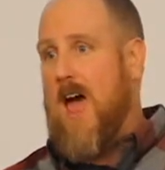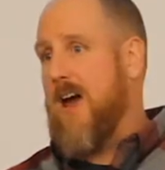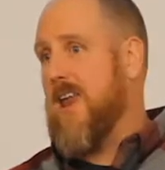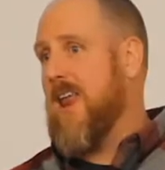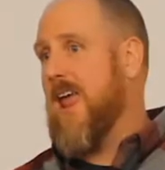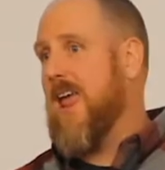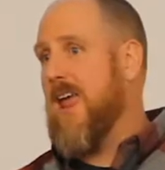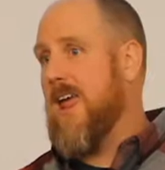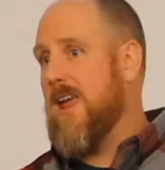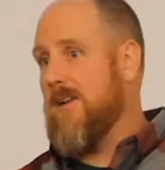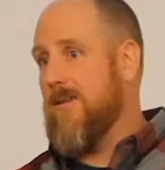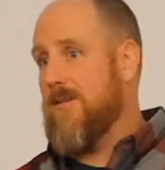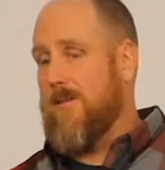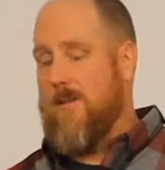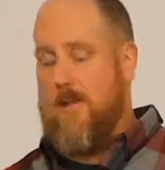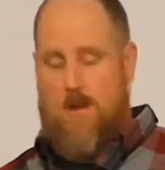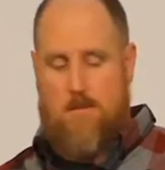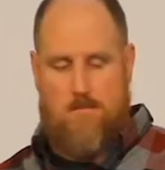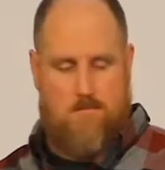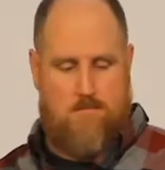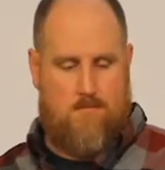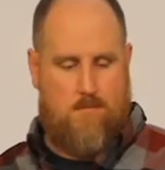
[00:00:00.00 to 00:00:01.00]
how to handle
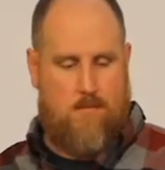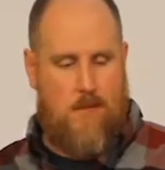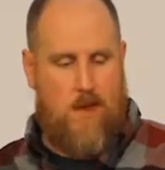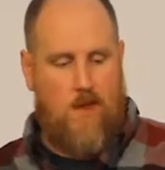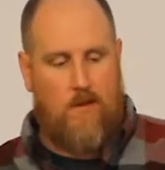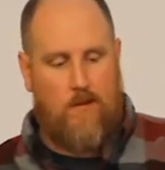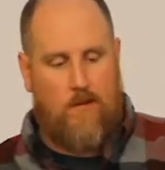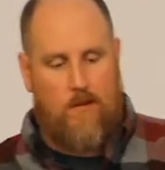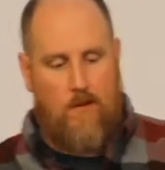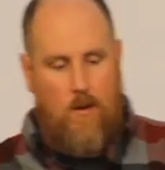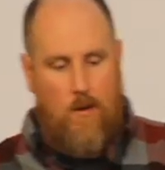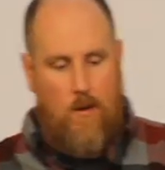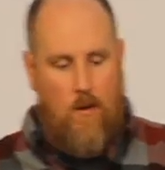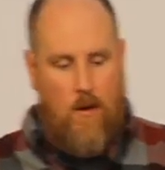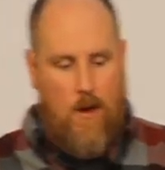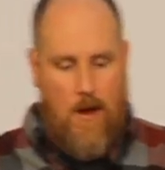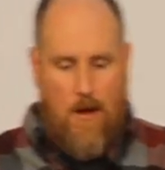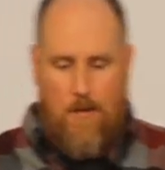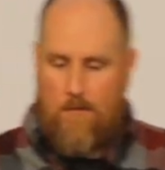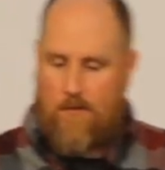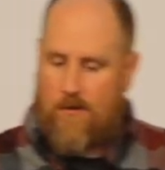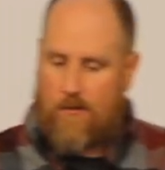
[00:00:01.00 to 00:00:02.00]
them. And
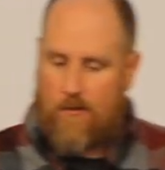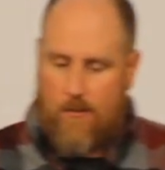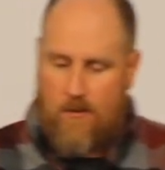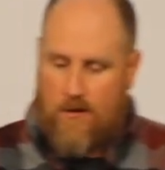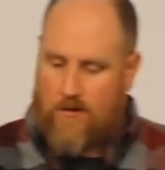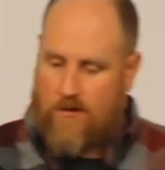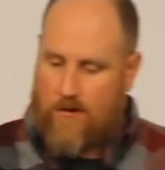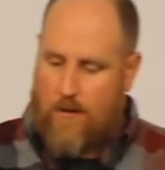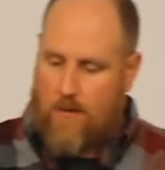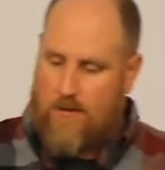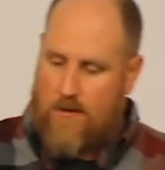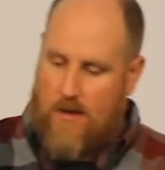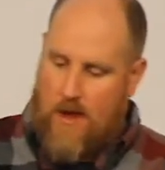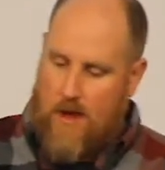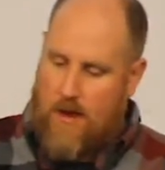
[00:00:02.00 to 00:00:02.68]
so I just want to share